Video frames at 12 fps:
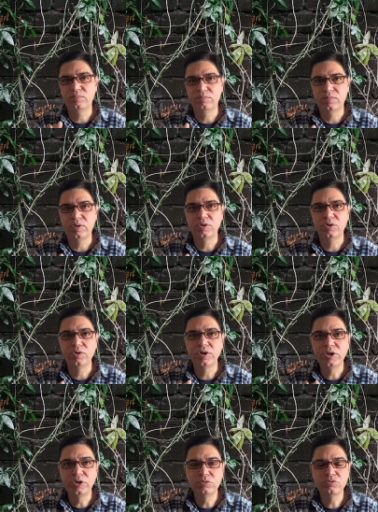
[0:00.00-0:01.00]

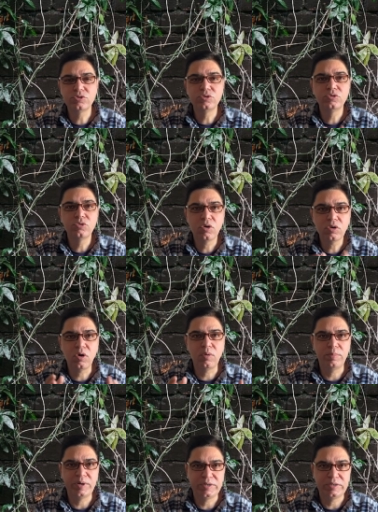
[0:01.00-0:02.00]
reduced
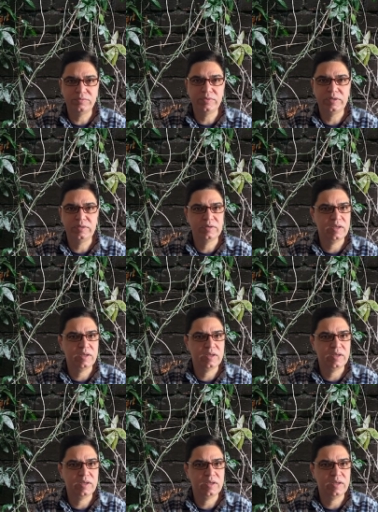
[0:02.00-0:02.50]
non-operatively,